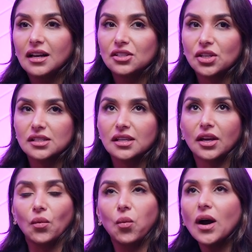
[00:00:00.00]
just
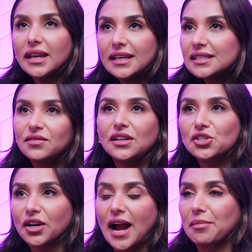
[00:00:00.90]
like, what is
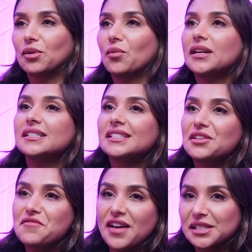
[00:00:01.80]
venture capital? What is this
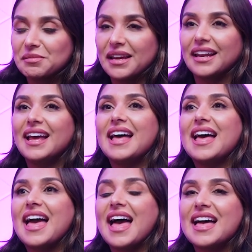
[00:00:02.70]
investment?
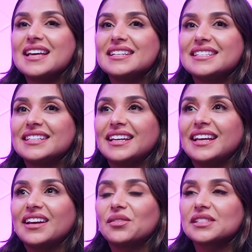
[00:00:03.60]
And
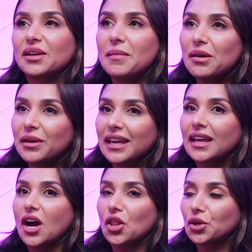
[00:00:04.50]
was like, man, we can
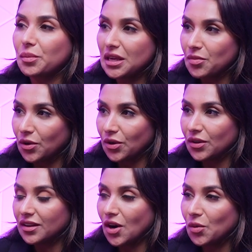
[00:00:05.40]
get other
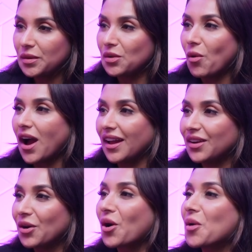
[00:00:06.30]
people,
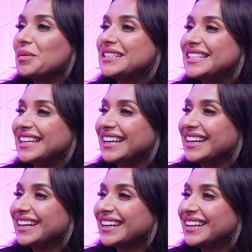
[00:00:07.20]
OPY or
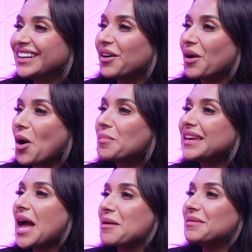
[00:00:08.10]

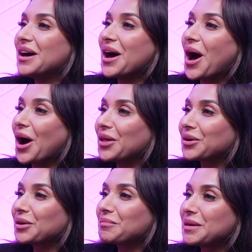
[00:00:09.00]
OPM.
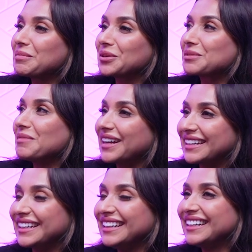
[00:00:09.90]
Other people's
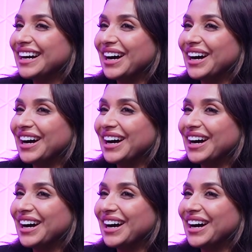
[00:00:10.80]
money